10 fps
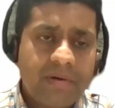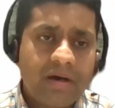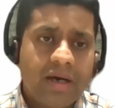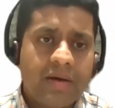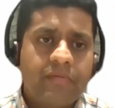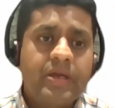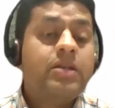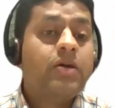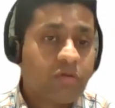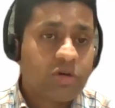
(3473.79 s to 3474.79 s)
Uh, uh-huh.
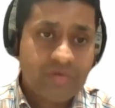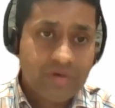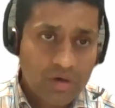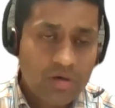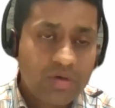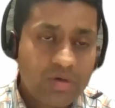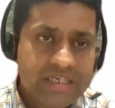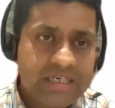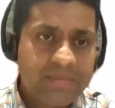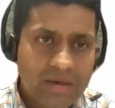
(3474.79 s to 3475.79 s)
we of course we do not do a
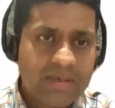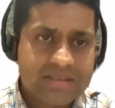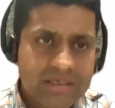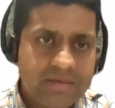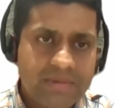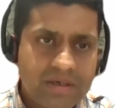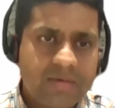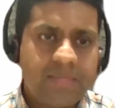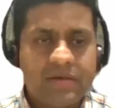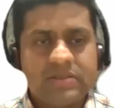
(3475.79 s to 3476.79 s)
centimeter by
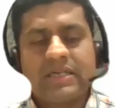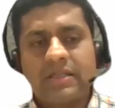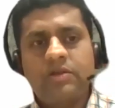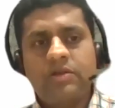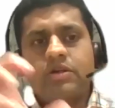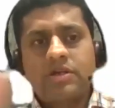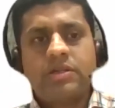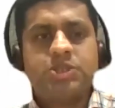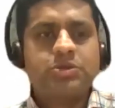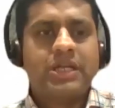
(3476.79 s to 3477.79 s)
centimeter because again your
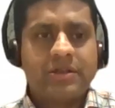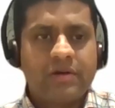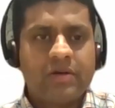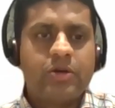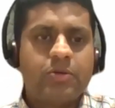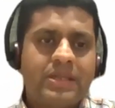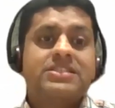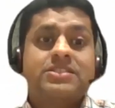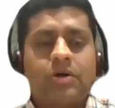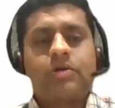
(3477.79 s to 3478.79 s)
tissue that you are going to
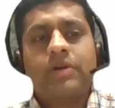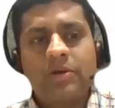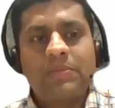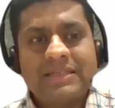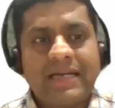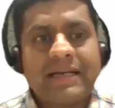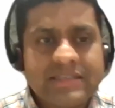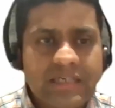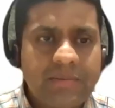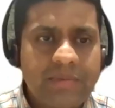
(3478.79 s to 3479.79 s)
place is not going to be
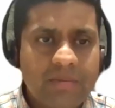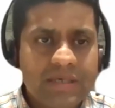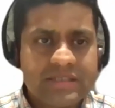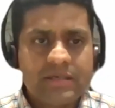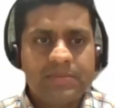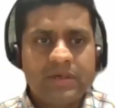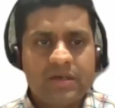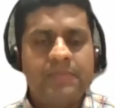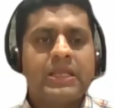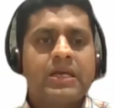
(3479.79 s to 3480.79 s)
exactly centimeter by
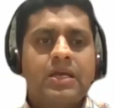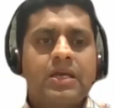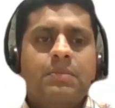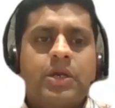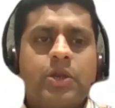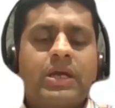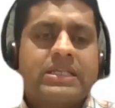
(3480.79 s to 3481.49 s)
centimeter, but you mm-hmm.